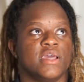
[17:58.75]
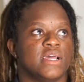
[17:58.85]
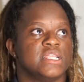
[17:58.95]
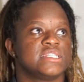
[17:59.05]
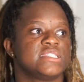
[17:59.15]

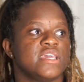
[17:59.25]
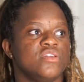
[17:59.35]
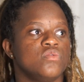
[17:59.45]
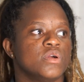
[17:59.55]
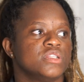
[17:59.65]
let's say
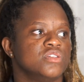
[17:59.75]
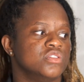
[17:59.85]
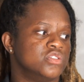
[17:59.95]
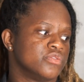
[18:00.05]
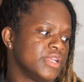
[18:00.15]
you were to
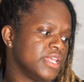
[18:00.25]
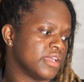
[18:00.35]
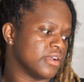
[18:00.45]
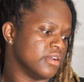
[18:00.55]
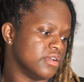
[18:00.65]

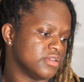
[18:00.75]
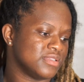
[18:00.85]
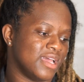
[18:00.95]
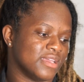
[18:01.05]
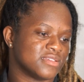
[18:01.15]
drink
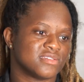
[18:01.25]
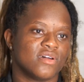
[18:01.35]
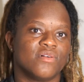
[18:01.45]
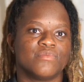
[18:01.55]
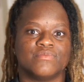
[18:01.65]
like
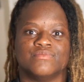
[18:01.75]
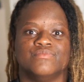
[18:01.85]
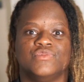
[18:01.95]
some